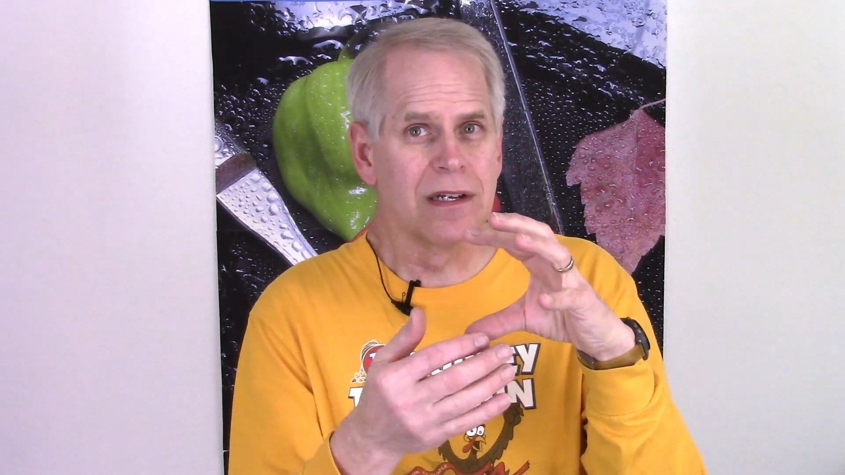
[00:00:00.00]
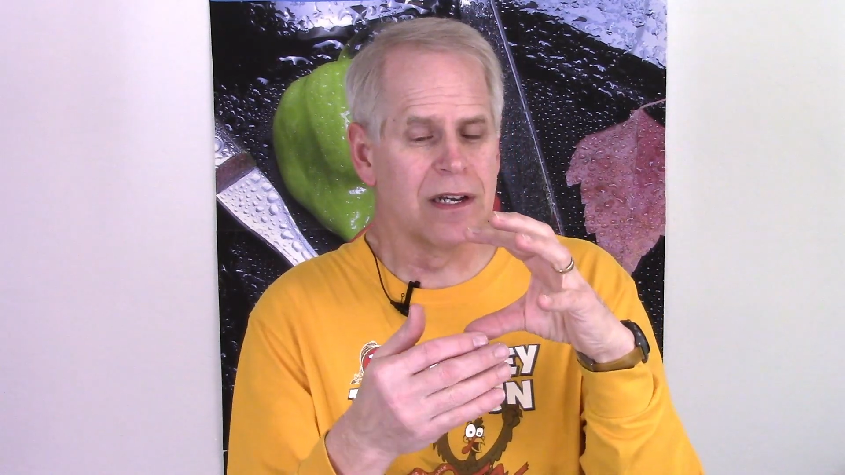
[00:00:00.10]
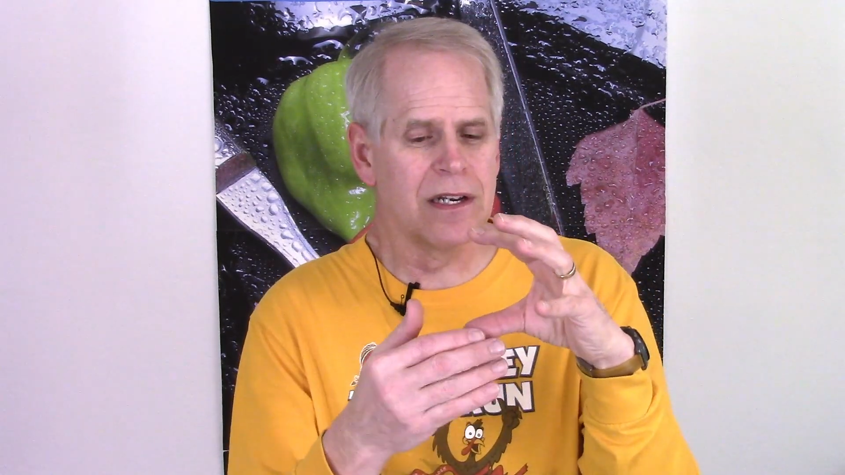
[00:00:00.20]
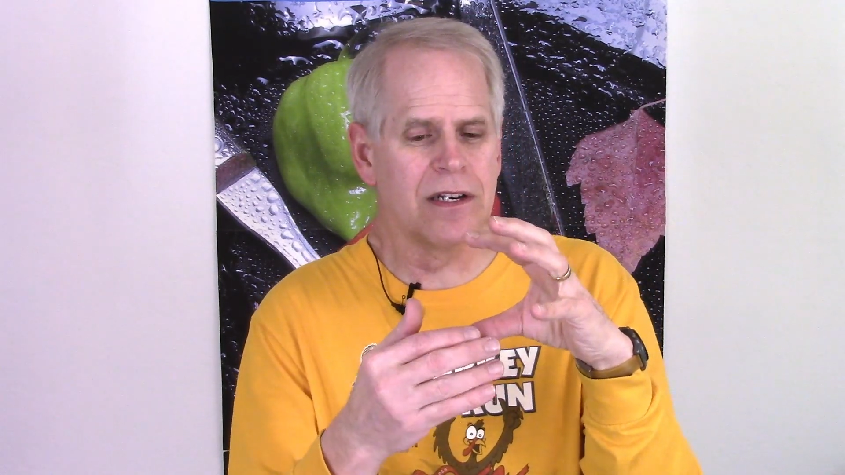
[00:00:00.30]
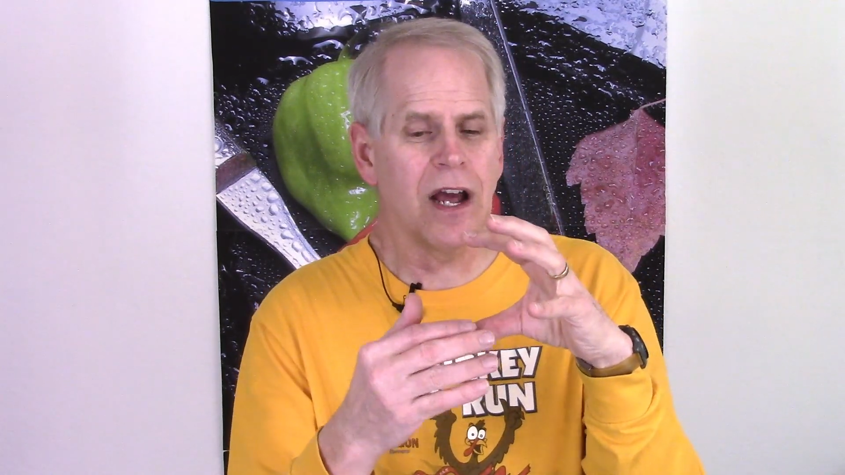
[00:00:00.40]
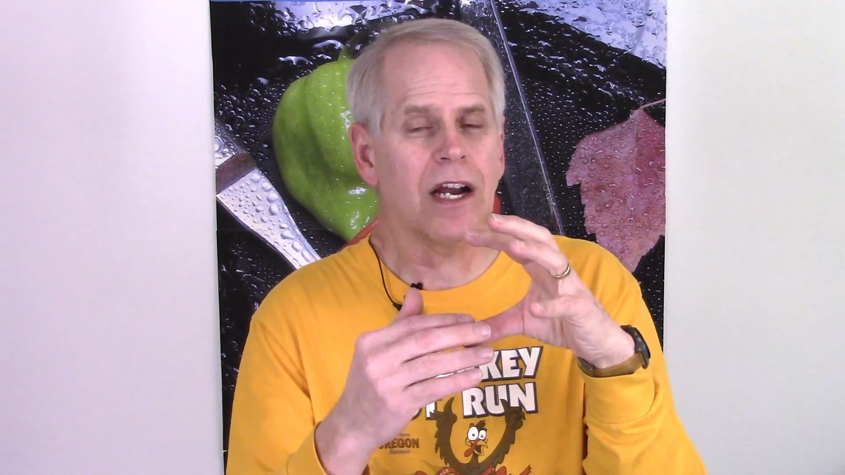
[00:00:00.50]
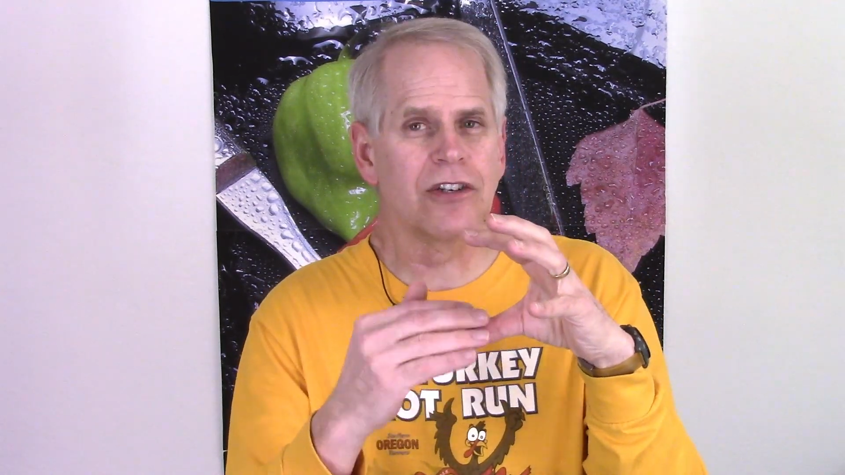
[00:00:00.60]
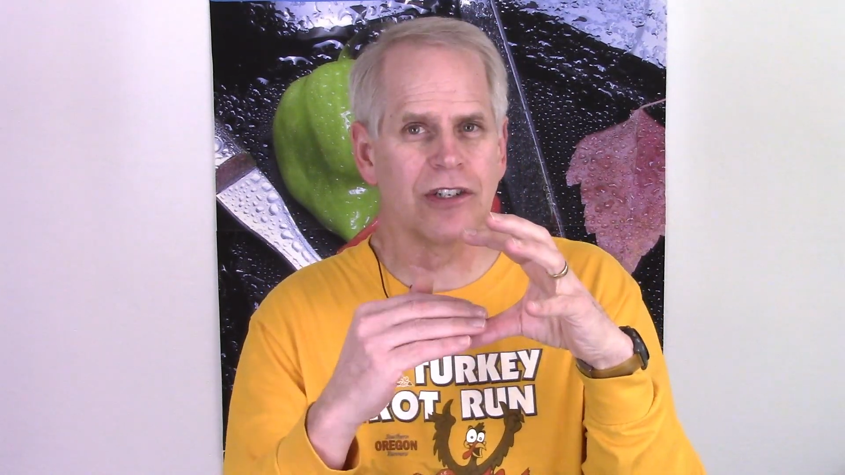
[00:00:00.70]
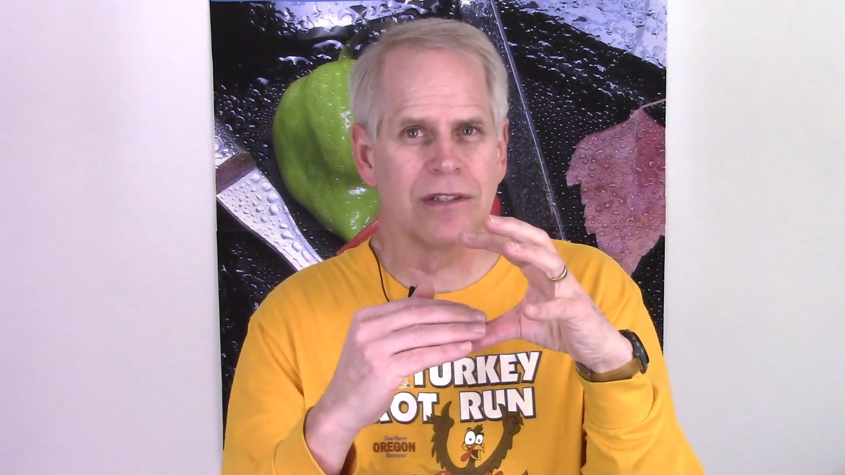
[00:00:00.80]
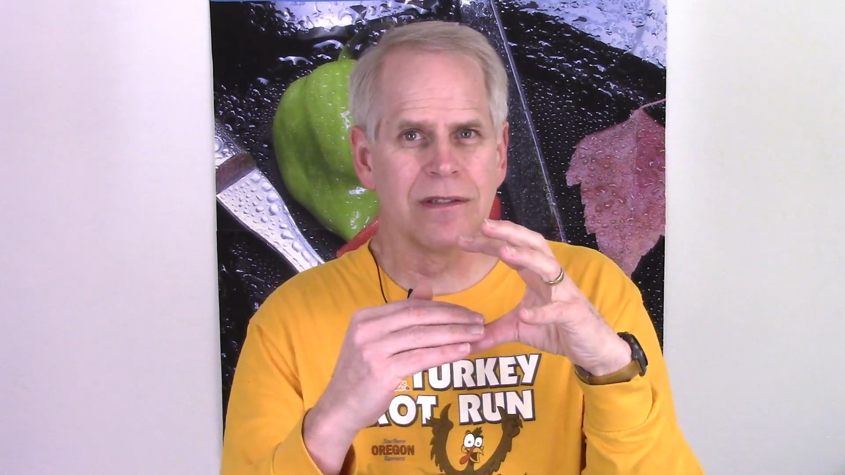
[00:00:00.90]

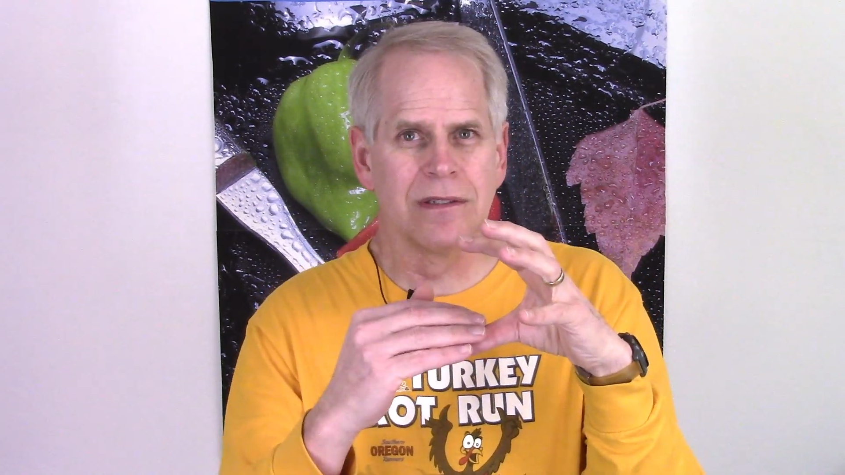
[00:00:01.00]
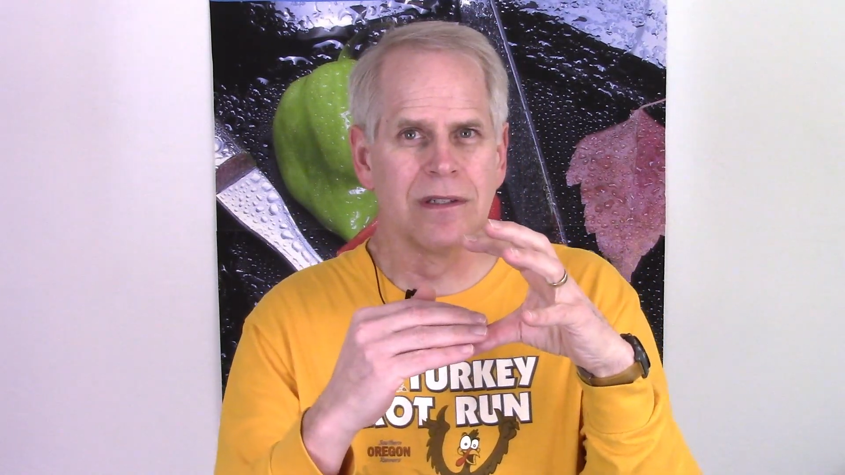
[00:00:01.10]
conduction